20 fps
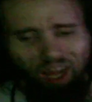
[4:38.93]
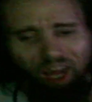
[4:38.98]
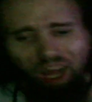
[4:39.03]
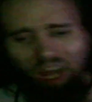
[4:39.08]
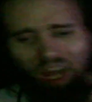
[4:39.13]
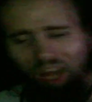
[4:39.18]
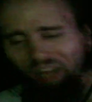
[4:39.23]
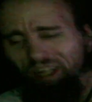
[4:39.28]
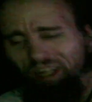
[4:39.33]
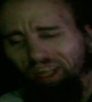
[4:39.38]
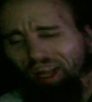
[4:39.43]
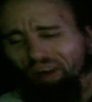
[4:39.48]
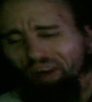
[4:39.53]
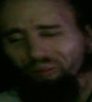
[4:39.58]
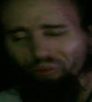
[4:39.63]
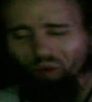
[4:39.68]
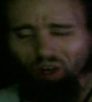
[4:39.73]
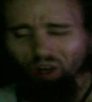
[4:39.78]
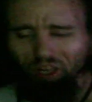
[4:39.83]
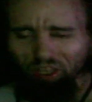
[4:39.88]
And
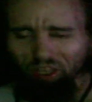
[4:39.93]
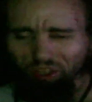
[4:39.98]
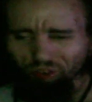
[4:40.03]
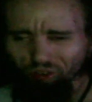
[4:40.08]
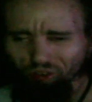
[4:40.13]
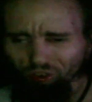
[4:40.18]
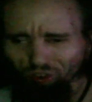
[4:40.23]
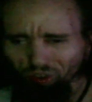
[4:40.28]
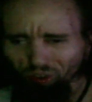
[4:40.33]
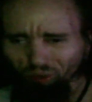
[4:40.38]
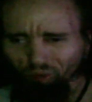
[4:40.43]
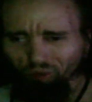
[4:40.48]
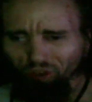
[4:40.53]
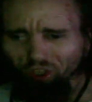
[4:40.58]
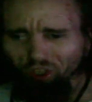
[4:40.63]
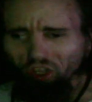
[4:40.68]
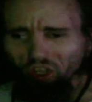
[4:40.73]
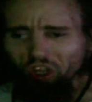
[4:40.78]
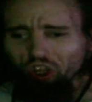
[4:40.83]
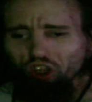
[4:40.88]
then what do you do?
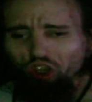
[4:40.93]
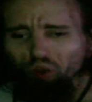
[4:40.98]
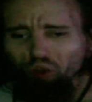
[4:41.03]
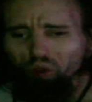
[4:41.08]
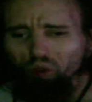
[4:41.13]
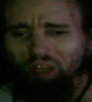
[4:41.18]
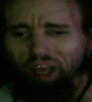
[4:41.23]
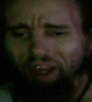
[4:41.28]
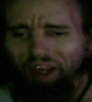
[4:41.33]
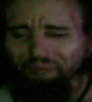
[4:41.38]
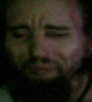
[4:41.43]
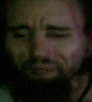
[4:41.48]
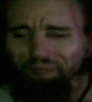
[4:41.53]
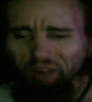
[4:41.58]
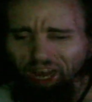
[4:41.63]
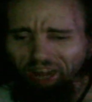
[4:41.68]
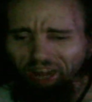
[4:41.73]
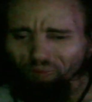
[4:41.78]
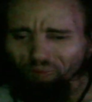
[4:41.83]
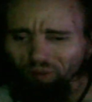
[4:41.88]
You get
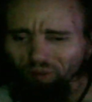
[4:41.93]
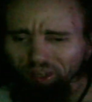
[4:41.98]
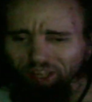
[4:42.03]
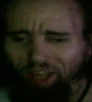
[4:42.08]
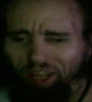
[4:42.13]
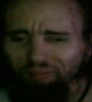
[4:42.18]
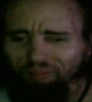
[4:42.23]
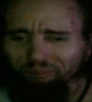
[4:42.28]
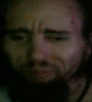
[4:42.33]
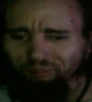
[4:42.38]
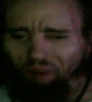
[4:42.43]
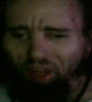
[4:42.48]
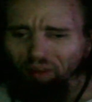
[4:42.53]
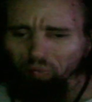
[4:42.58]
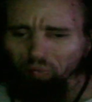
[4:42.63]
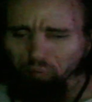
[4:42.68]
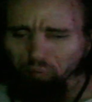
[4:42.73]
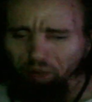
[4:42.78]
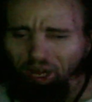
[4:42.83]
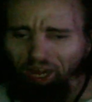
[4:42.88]
mad when they
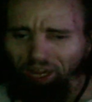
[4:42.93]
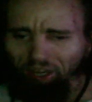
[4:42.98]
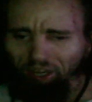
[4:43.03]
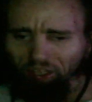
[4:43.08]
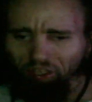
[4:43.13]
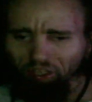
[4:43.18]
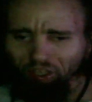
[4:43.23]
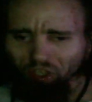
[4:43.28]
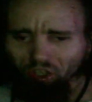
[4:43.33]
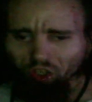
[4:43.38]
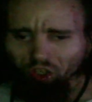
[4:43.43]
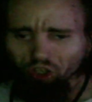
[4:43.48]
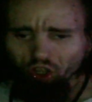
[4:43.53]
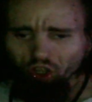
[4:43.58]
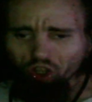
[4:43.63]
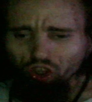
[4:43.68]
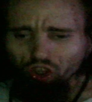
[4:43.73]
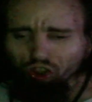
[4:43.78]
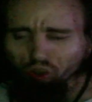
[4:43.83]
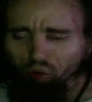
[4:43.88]
fight back.
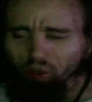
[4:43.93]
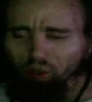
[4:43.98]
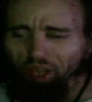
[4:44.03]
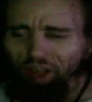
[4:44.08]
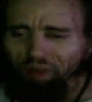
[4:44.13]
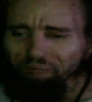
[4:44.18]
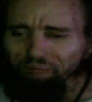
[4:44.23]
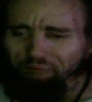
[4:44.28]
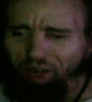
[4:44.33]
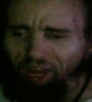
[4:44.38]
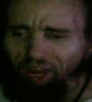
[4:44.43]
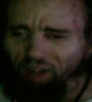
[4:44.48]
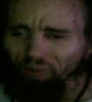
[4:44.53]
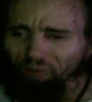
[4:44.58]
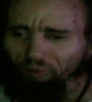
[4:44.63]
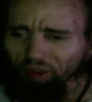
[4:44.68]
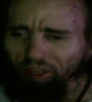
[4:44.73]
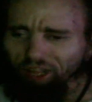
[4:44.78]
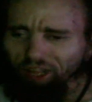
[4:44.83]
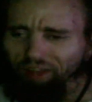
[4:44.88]
You get mad
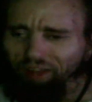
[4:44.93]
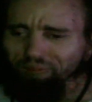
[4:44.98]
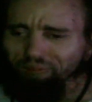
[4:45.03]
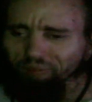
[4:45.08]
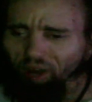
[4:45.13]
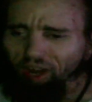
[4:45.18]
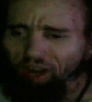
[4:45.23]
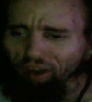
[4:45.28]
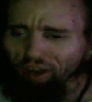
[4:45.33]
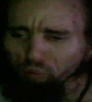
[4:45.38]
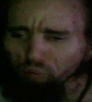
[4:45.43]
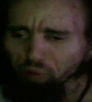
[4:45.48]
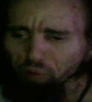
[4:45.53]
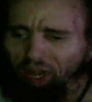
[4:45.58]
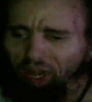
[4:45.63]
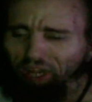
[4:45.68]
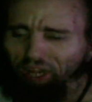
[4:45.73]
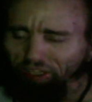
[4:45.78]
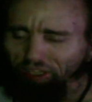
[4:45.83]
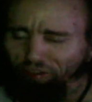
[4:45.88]
when they fire
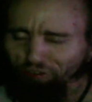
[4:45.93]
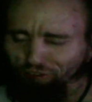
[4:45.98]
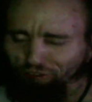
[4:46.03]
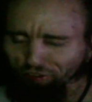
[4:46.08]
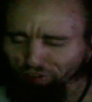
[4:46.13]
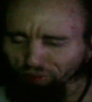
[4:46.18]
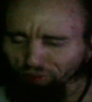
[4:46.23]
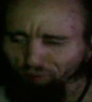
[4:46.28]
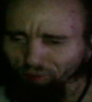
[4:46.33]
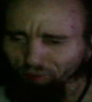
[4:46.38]
back at you.